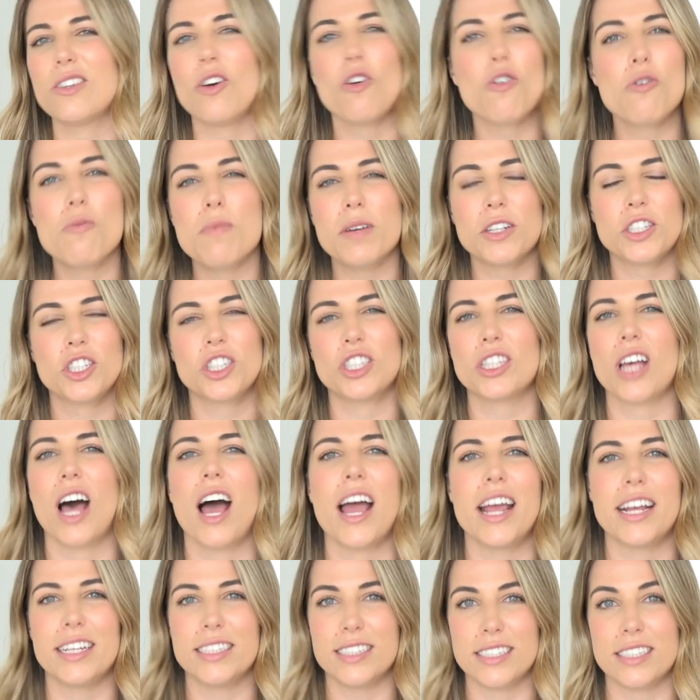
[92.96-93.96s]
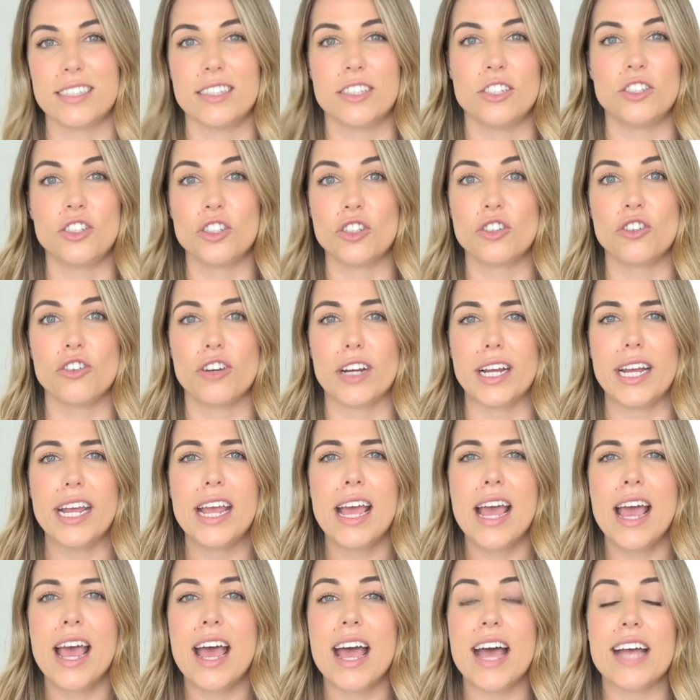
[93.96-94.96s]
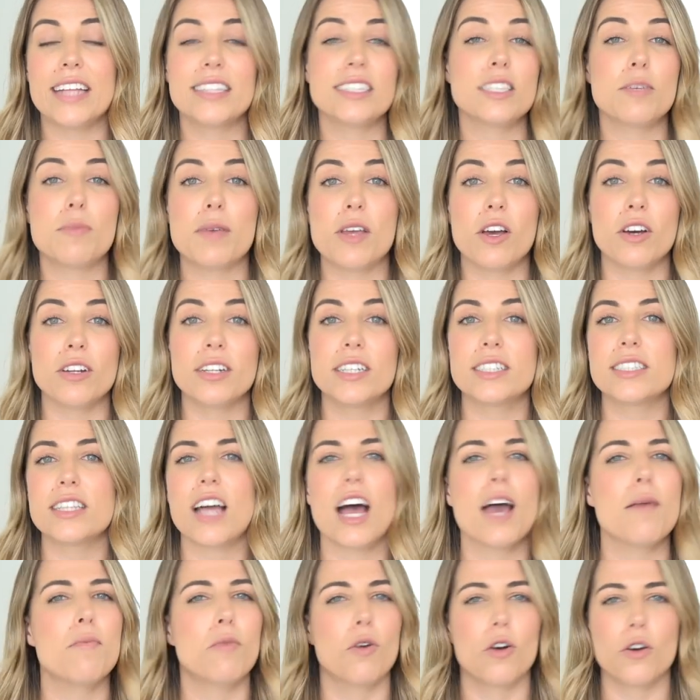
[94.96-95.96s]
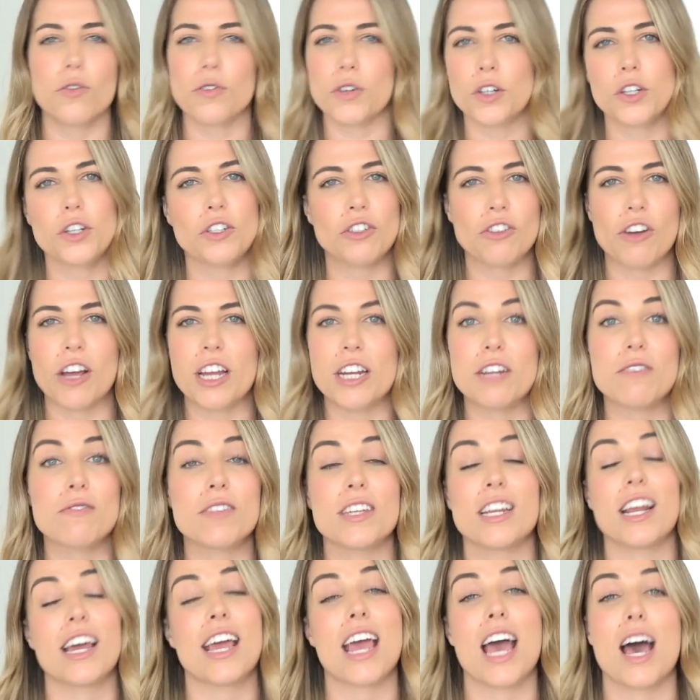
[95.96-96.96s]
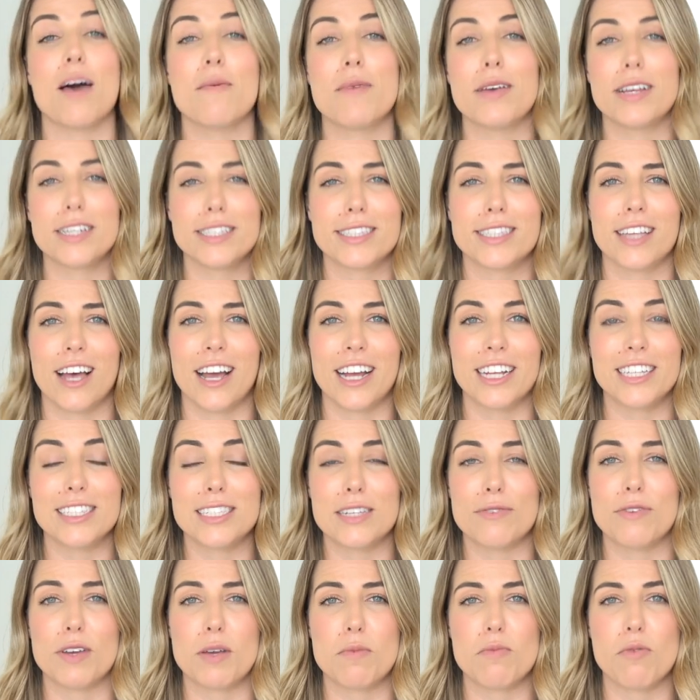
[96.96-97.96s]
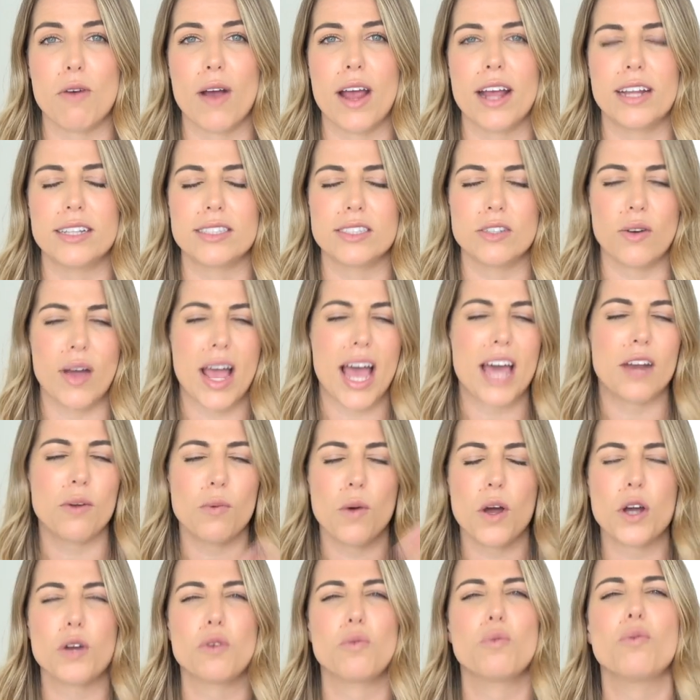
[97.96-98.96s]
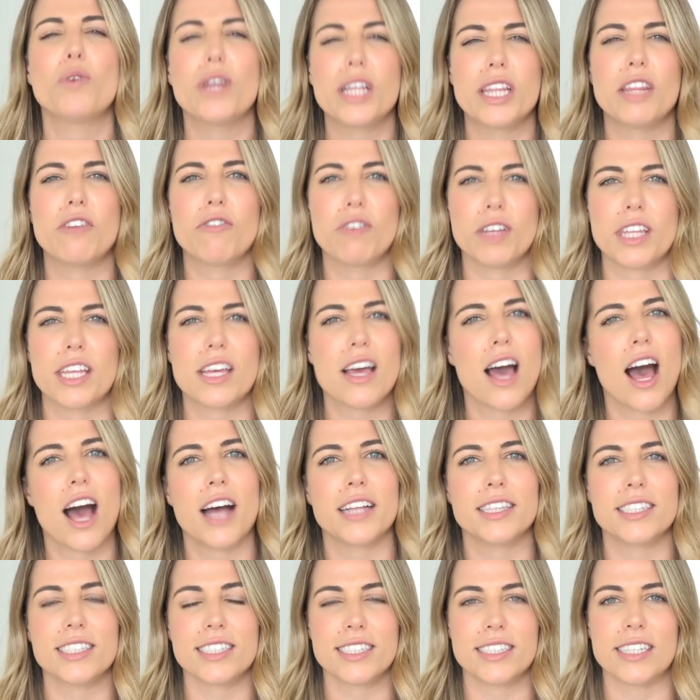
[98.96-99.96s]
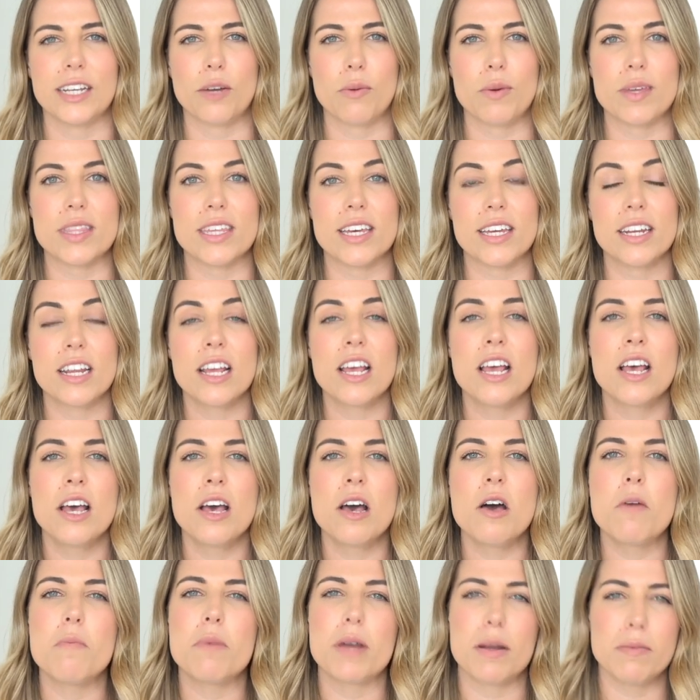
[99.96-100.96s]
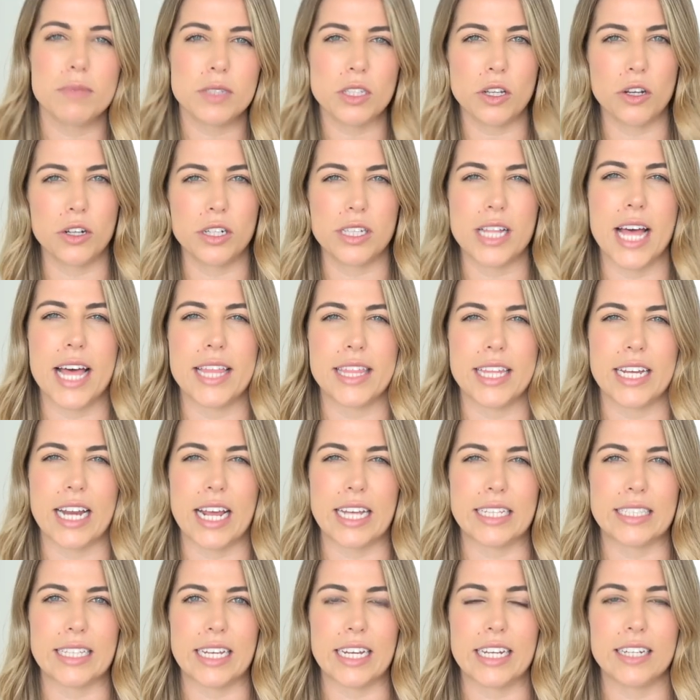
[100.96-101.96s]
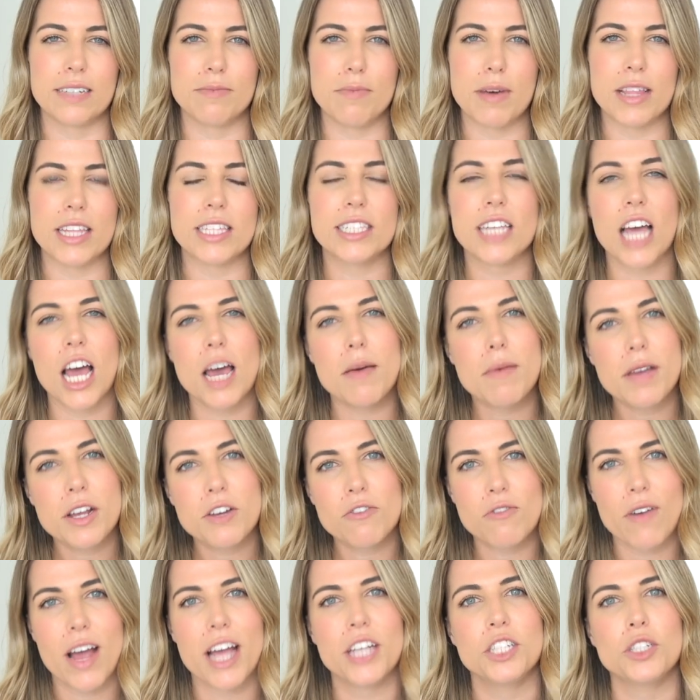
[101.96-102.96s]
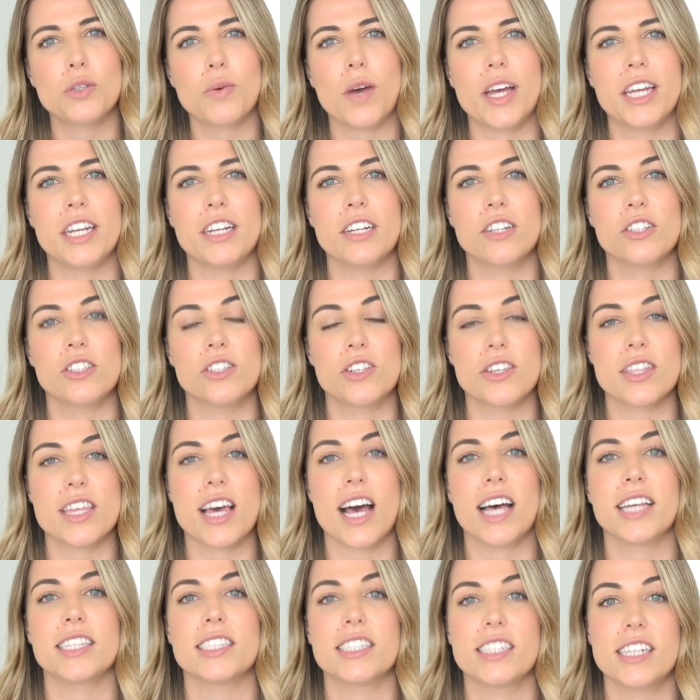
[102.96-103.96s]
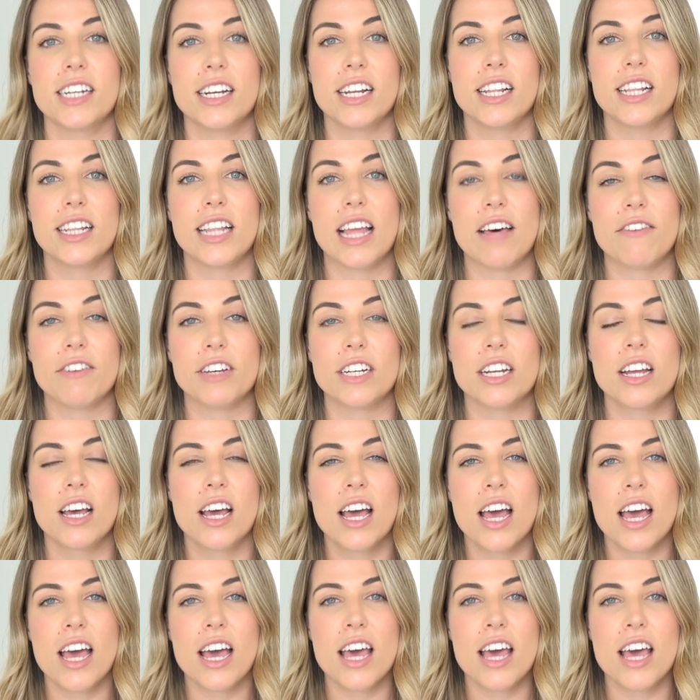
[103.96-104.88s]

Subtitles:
so much science in the degree, and to be honest, I'm more of a creative than I am a scientific brain, so I had to work really, really hard to stick with it. But I'm so glad that I did. By the time I graduated in 2011,